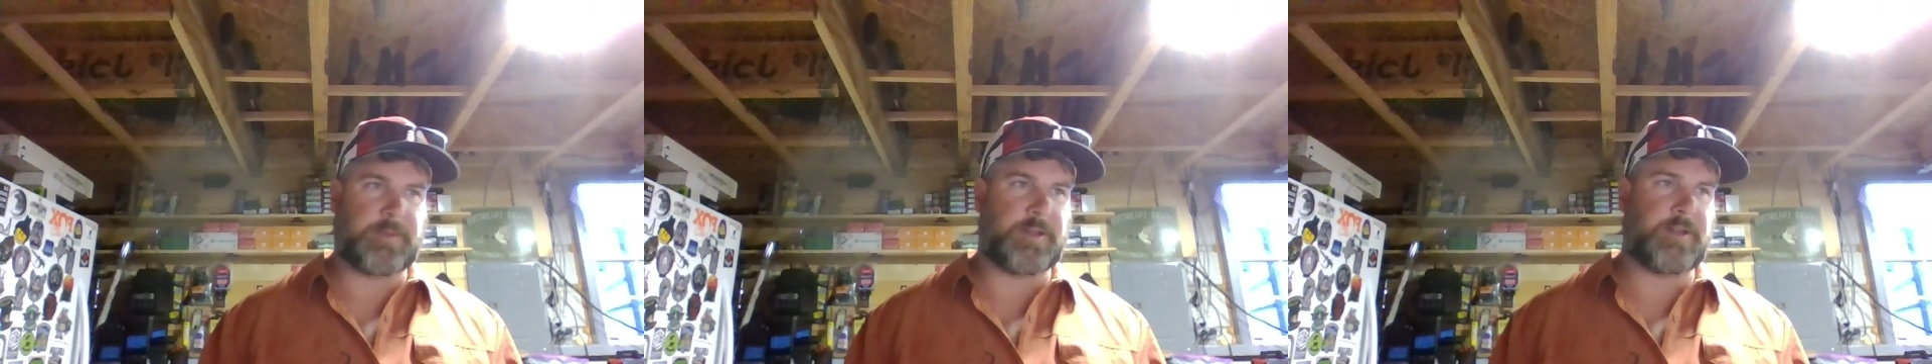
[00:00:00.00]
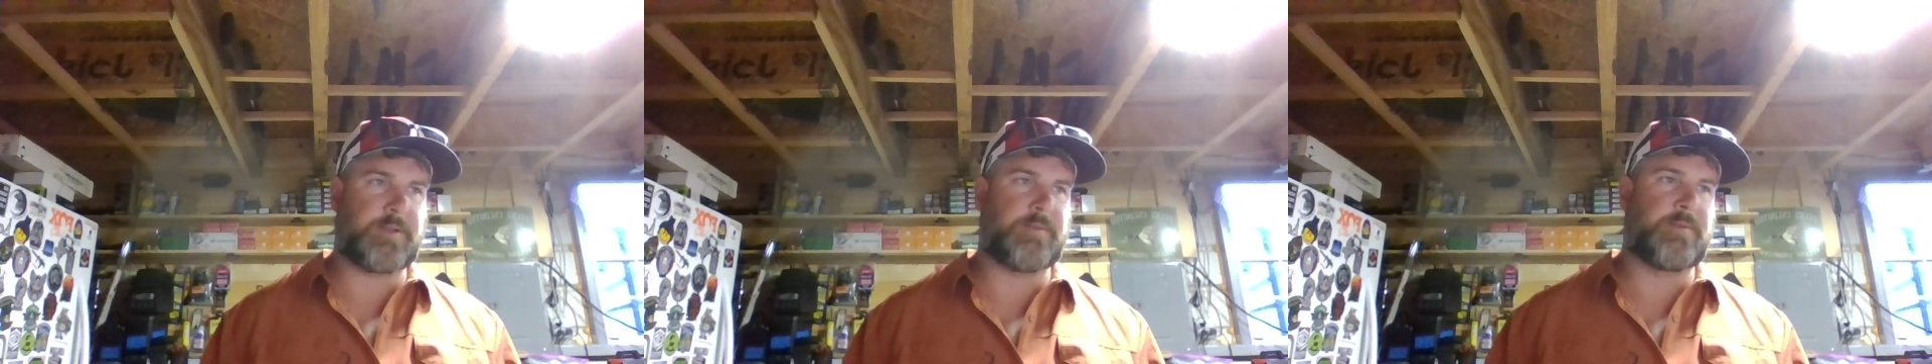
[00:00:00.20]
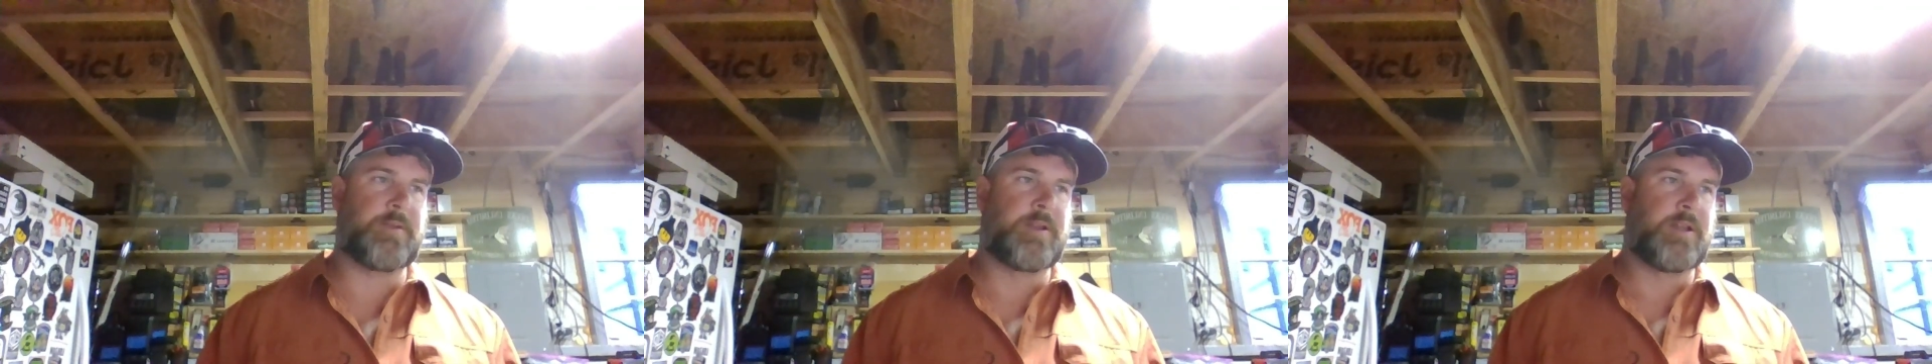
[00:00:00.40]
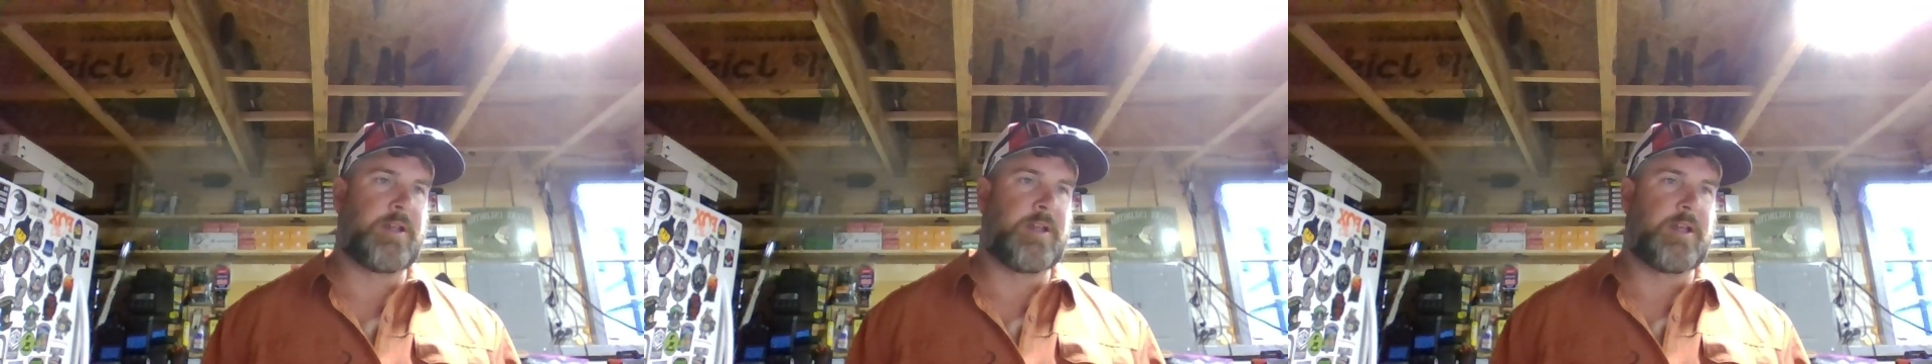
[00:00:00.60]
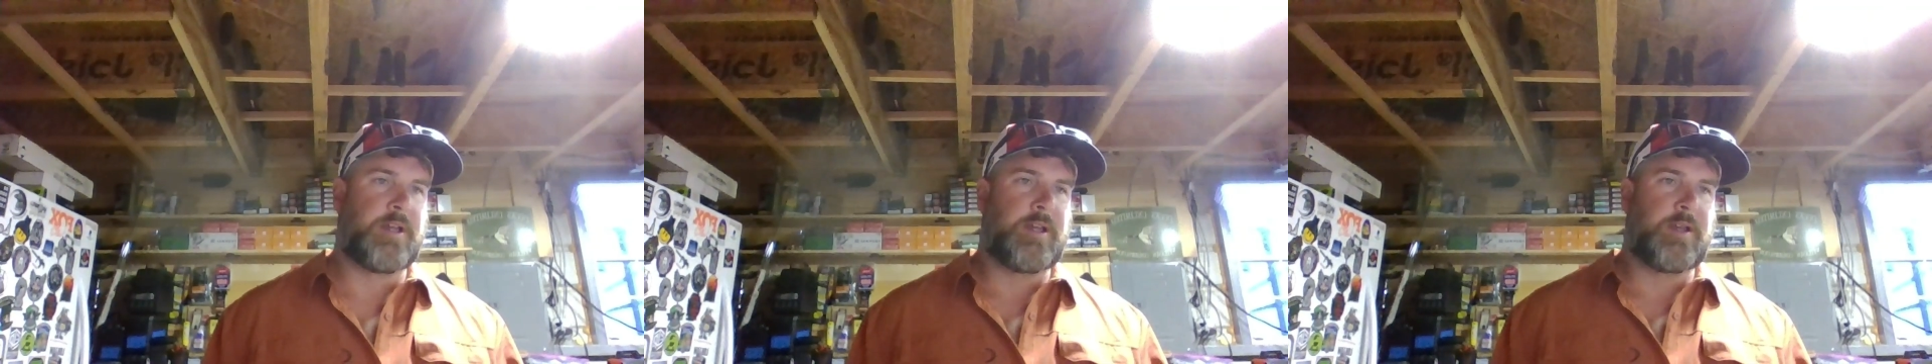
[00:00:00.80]
in it.
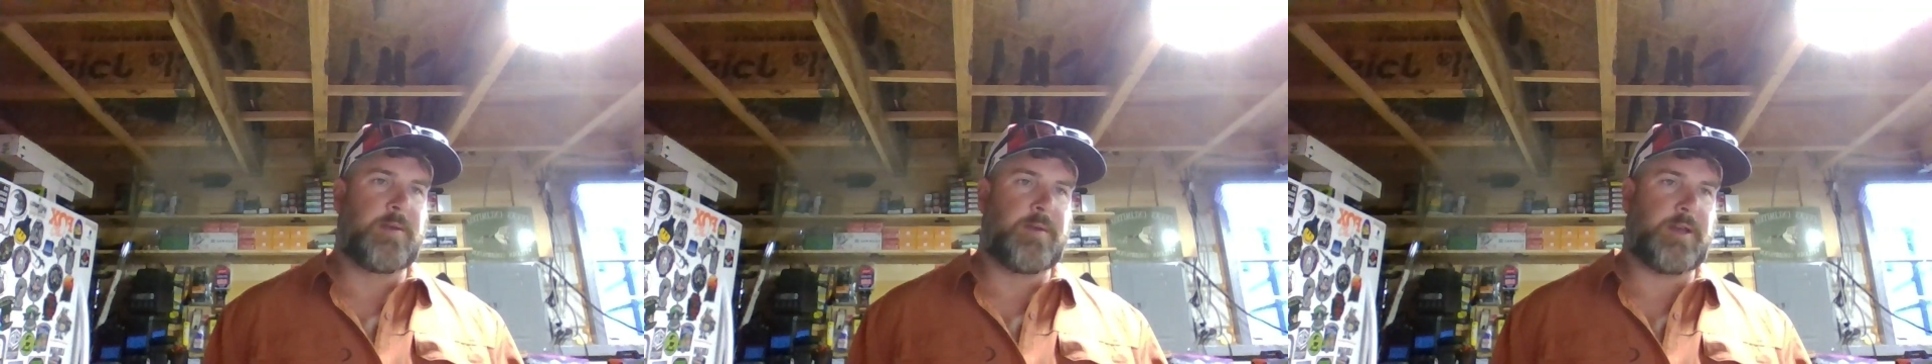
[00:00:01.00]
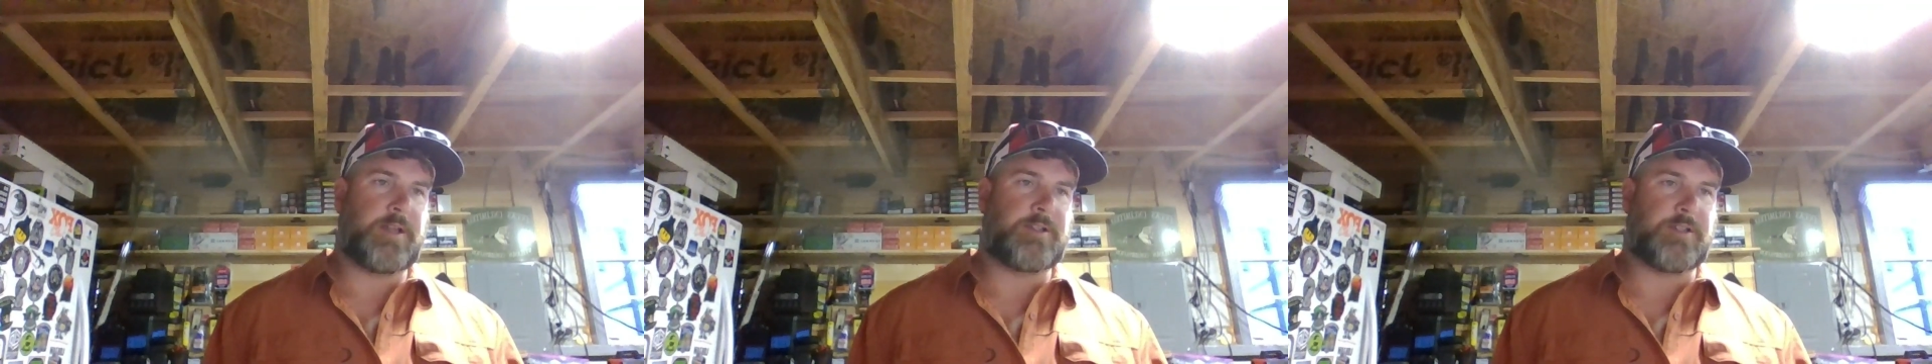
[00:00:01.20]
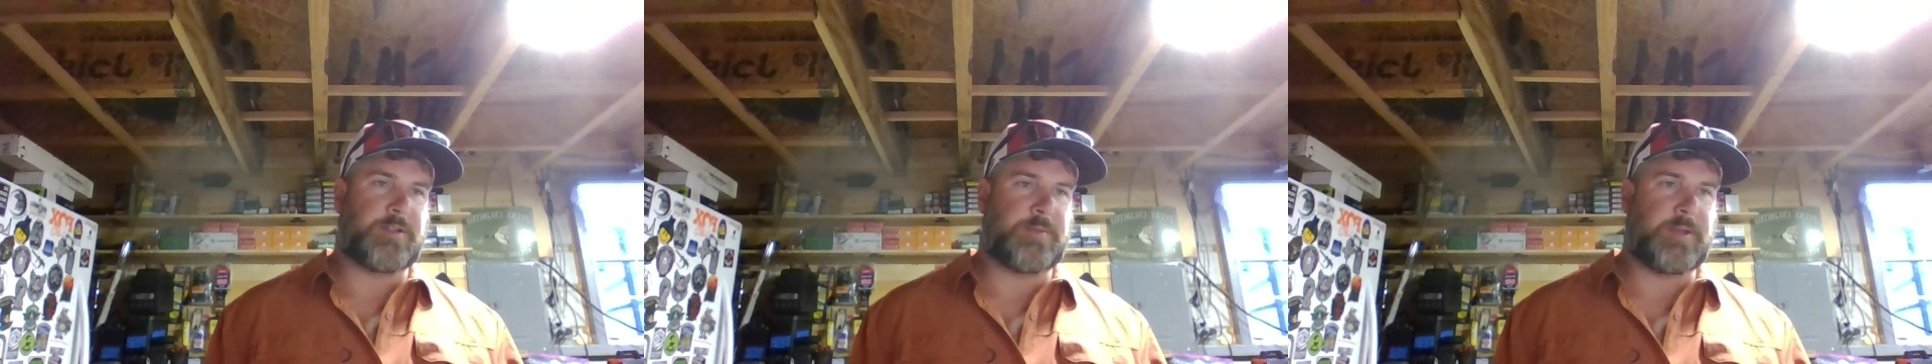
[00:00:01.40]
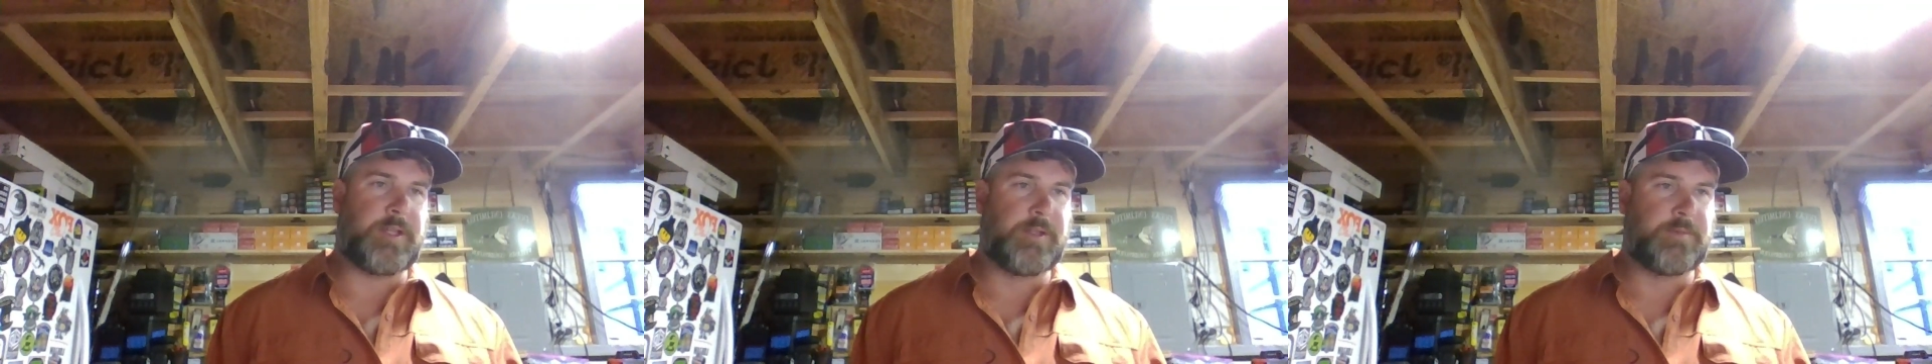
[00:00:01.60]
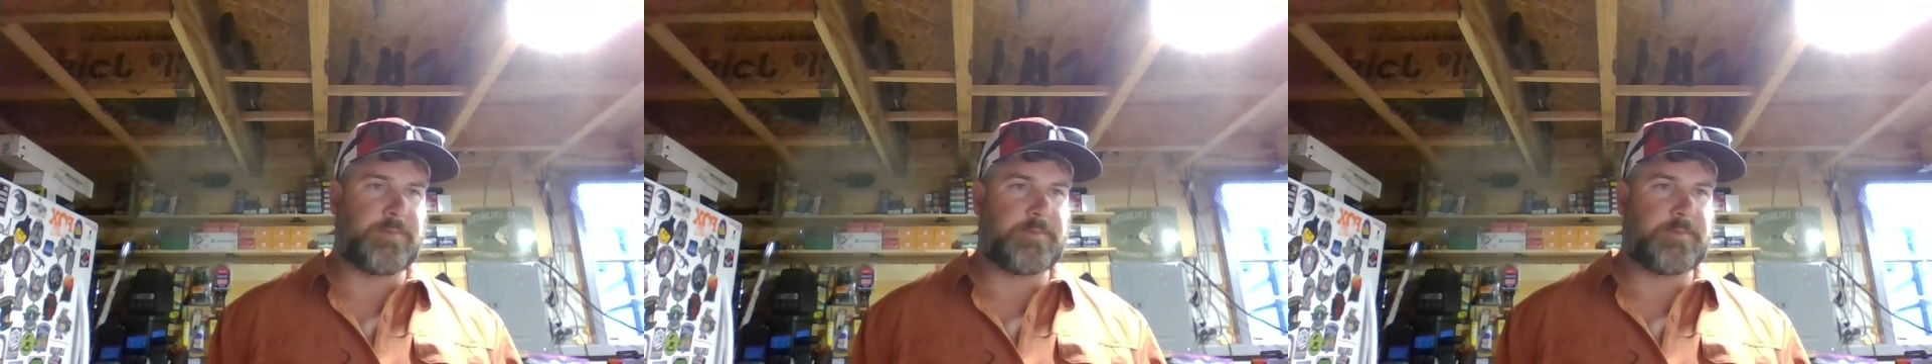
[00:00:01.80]
That's just me.